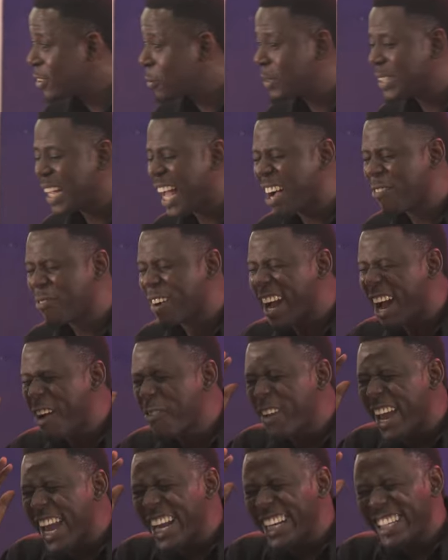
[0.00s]
Somebody says, I have, I
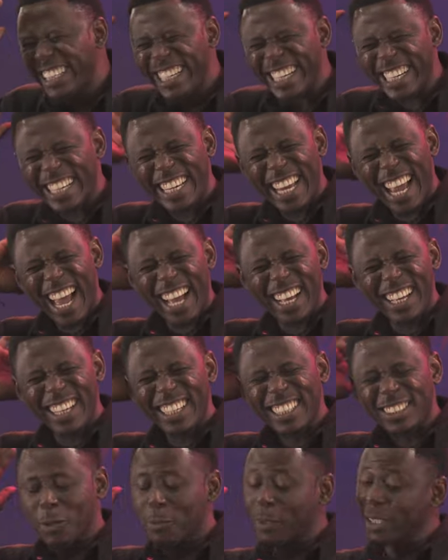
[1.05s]
have headache here.
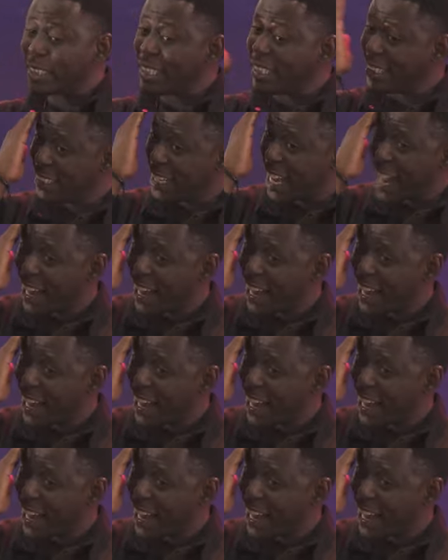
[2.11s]
Somebody says,